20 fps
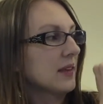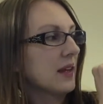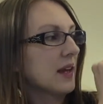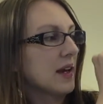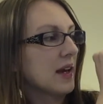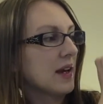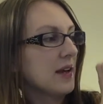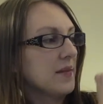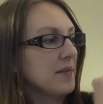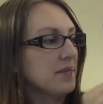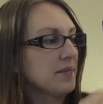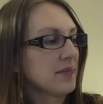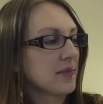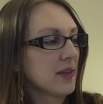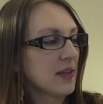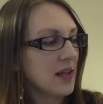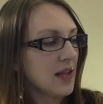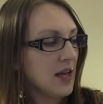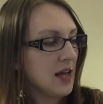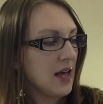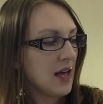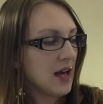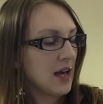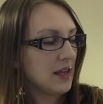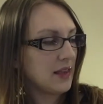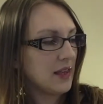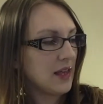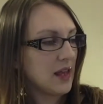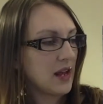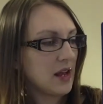Okay?
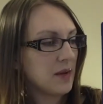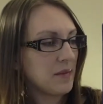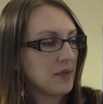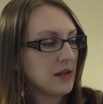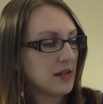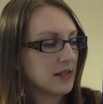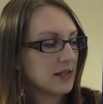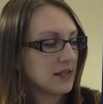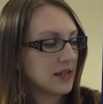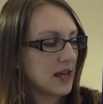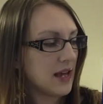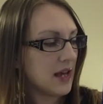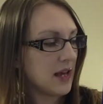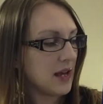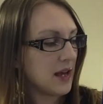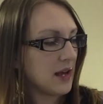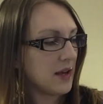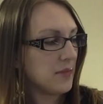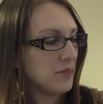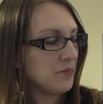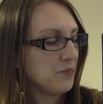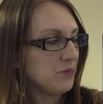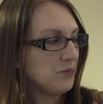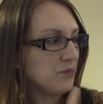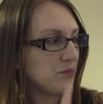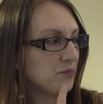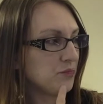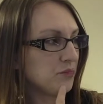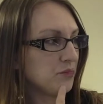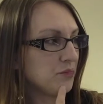And then I'm going to say,
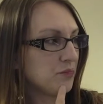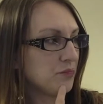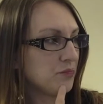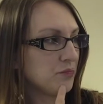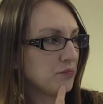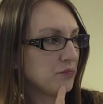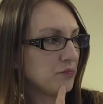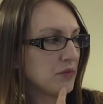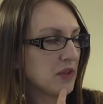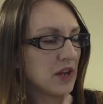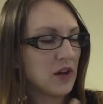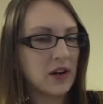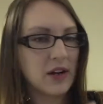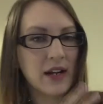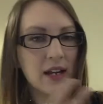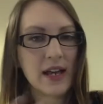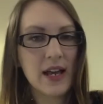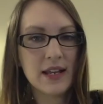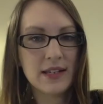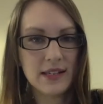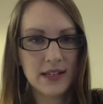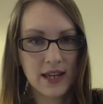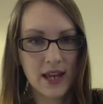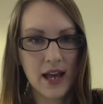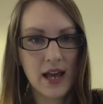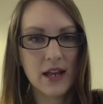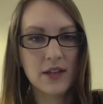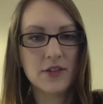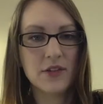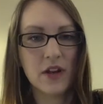they're going to guess
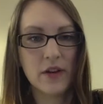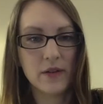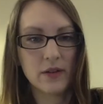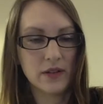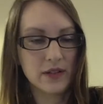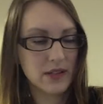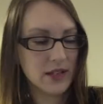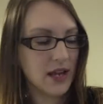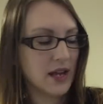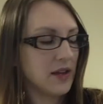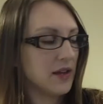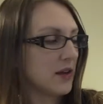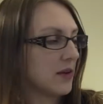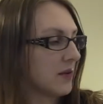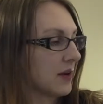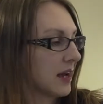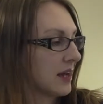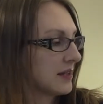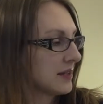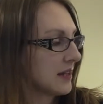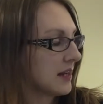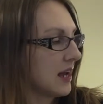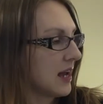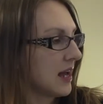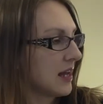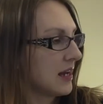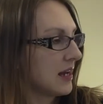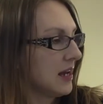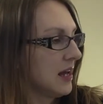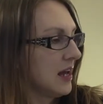again. So I would say, guess
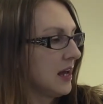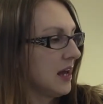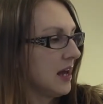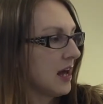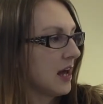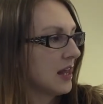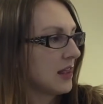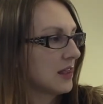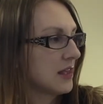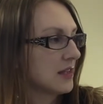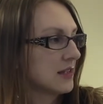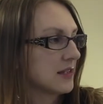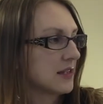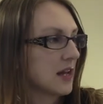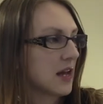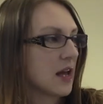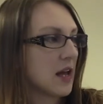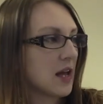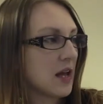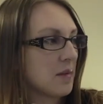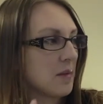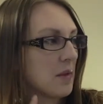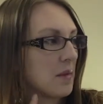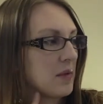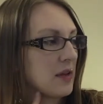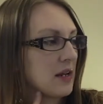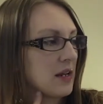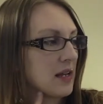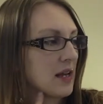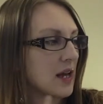again. And this time I'm
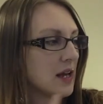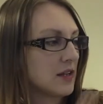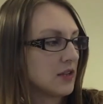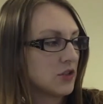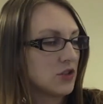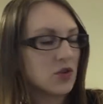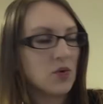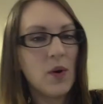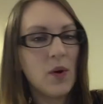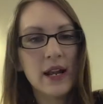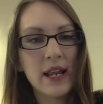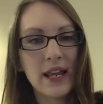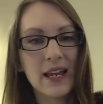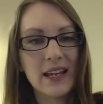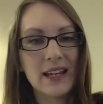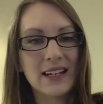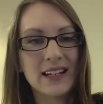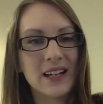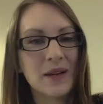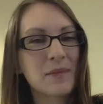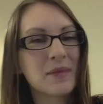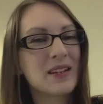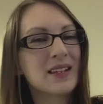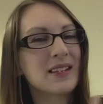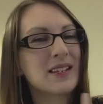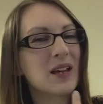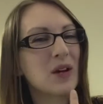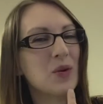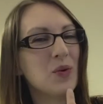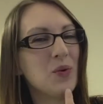going to guess 20. And I'm going to
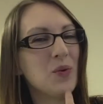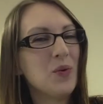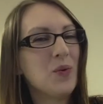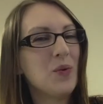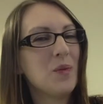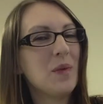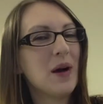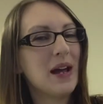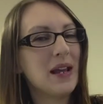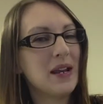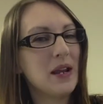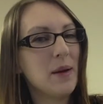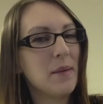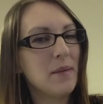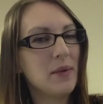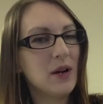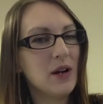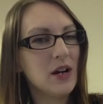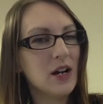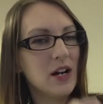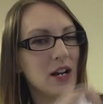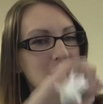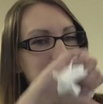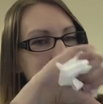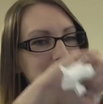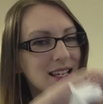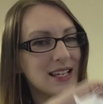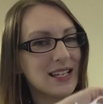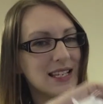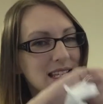say, ooh, my number
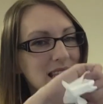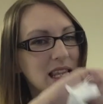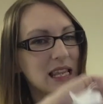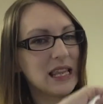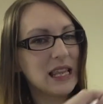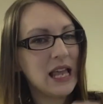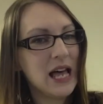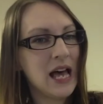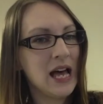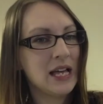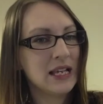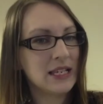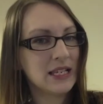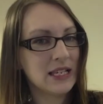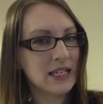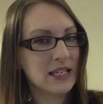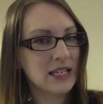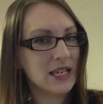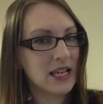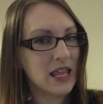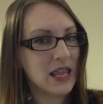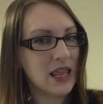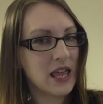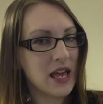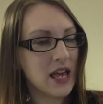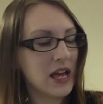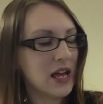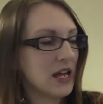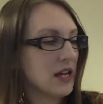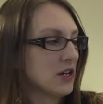is less
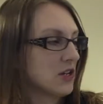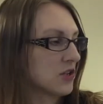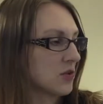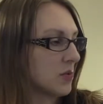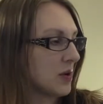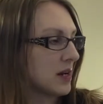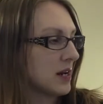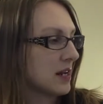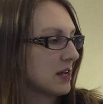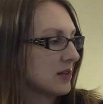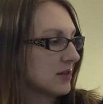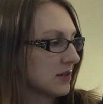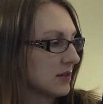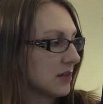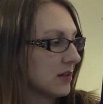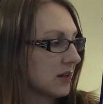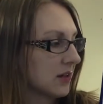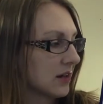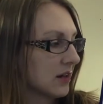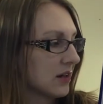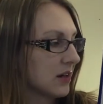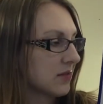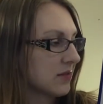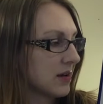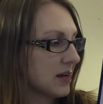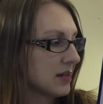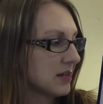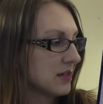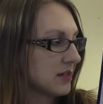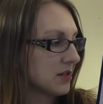than 20. So they're going to
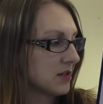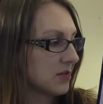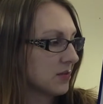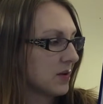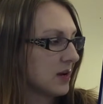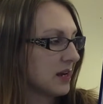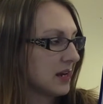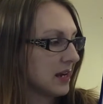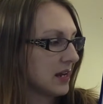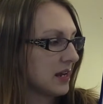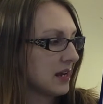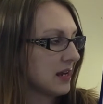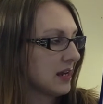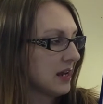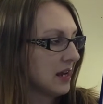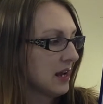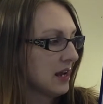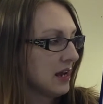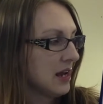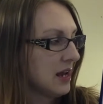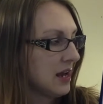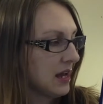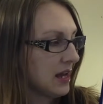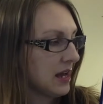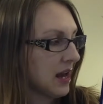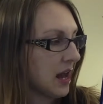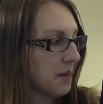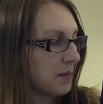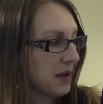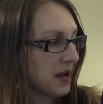erase the 20.
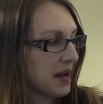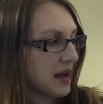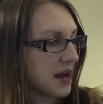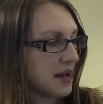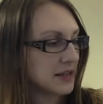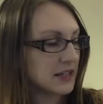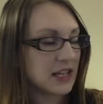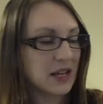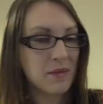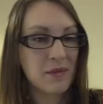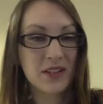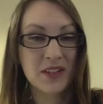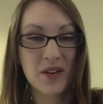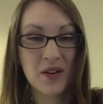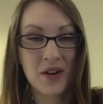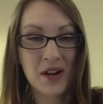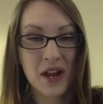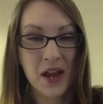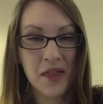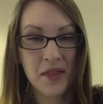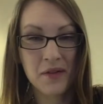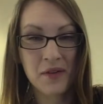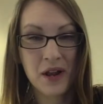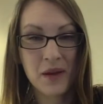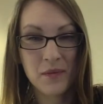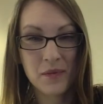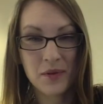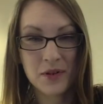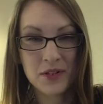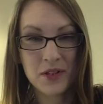And I might ask them, is there any other
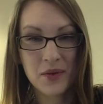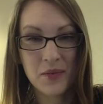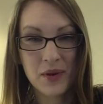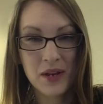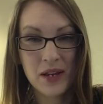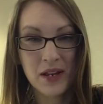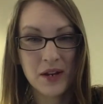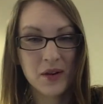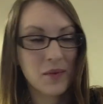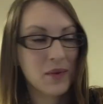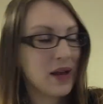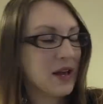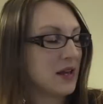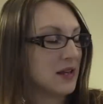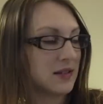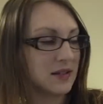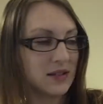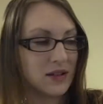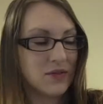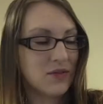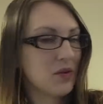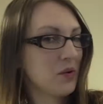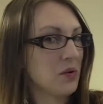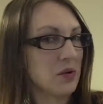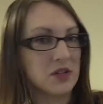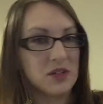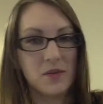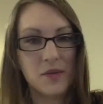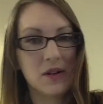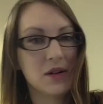numbers that we can erase? And of
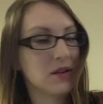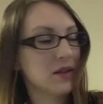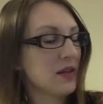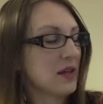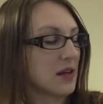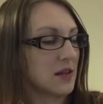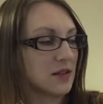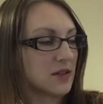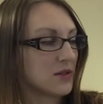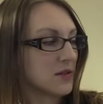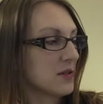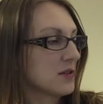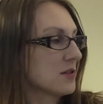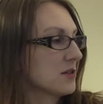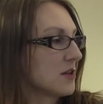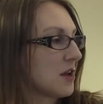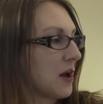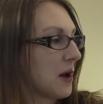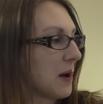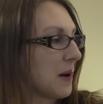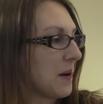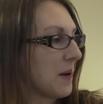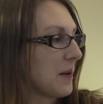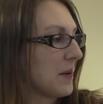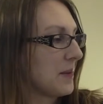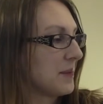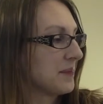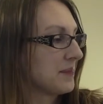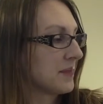course, we know the answer is no.